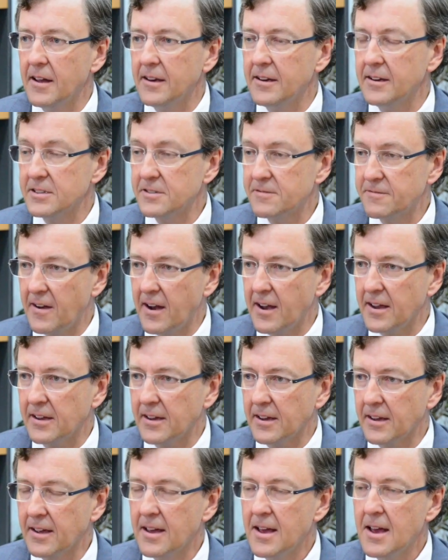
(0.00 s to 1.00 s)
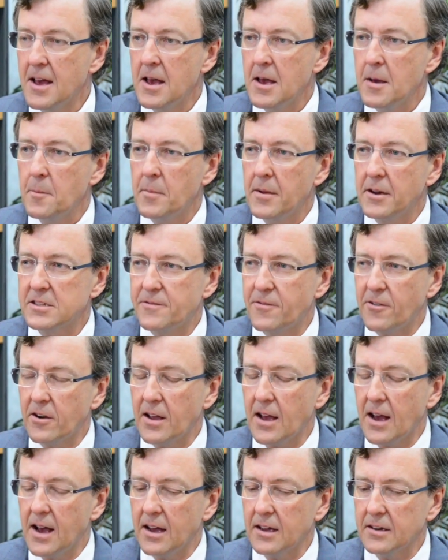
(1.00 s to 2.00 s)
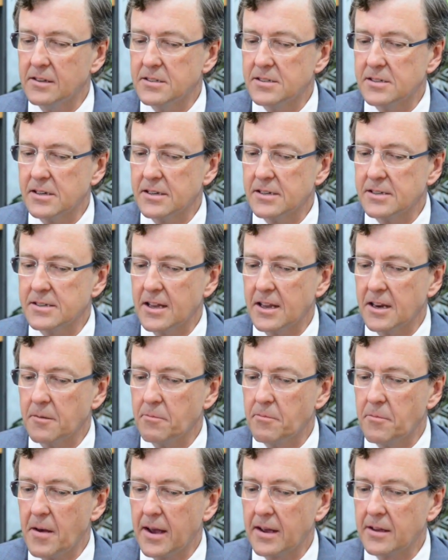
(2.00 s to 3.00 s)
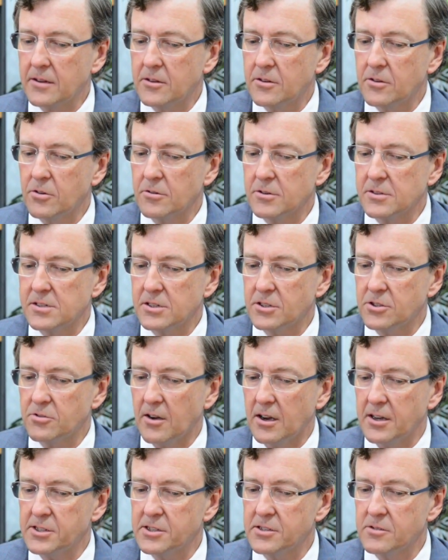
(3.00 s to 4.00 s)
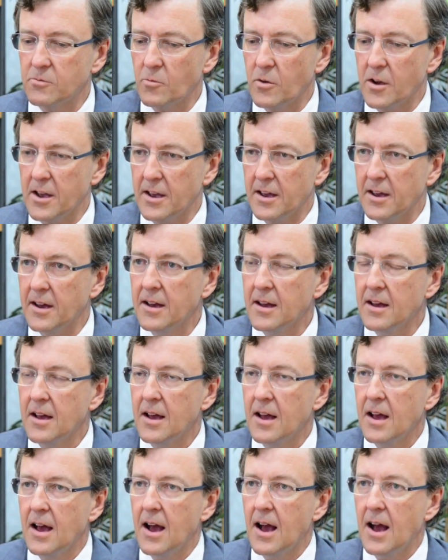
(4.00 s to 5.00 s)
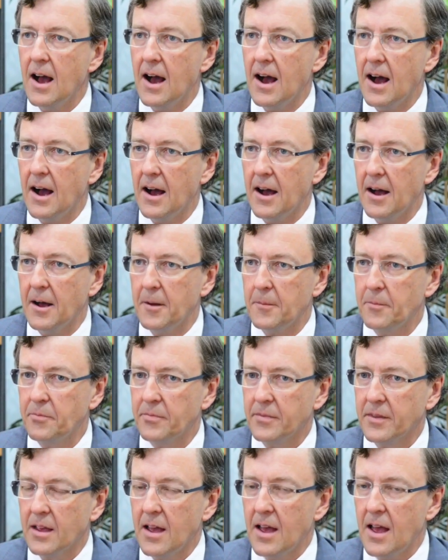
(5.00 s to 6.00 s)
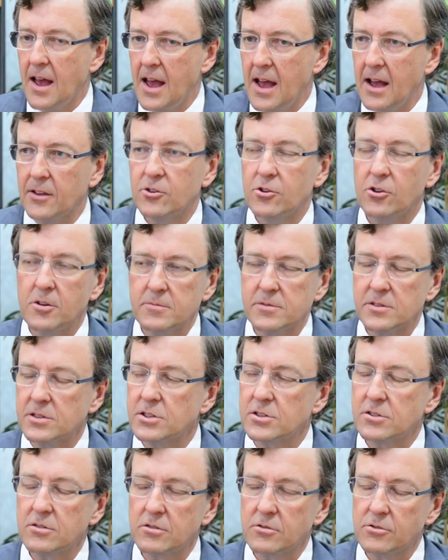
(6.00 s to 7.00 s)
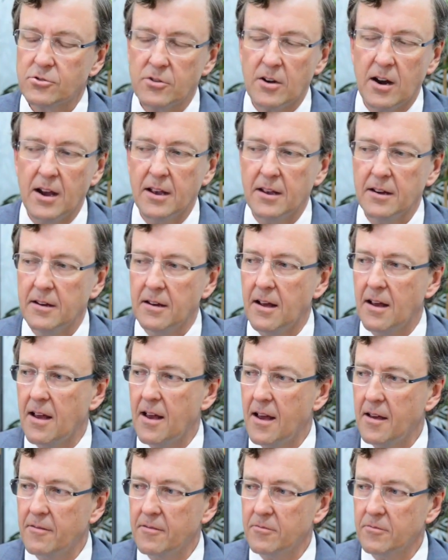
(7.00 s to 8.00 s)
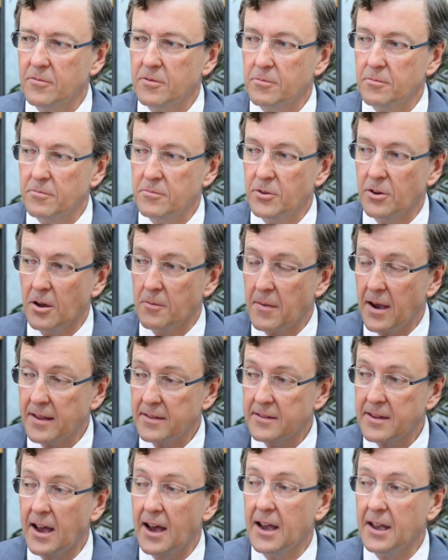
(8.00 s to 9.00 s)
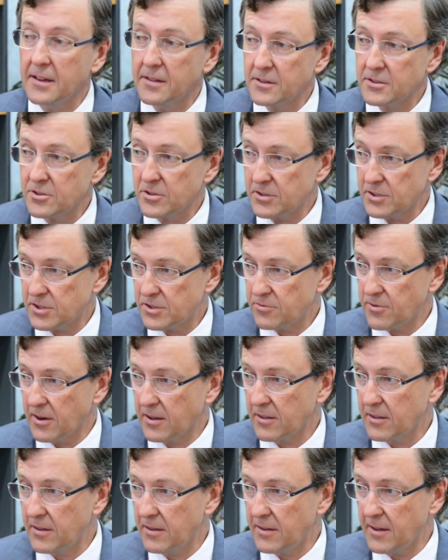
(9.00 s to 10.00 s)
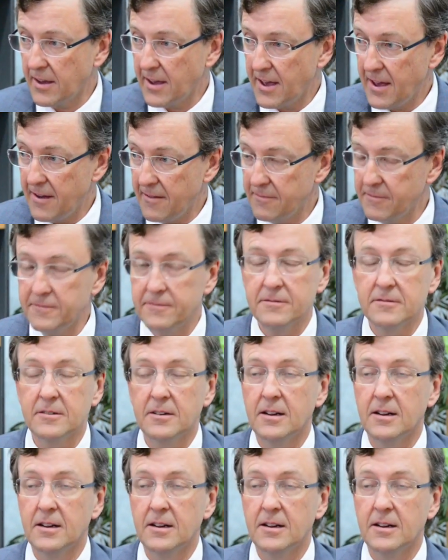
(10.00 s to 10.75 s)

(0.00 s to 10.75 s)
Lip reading: and is fading. But it's very hard to see us getting back to a situation where our terms of trade have, you know, maintained the sort of strength that they have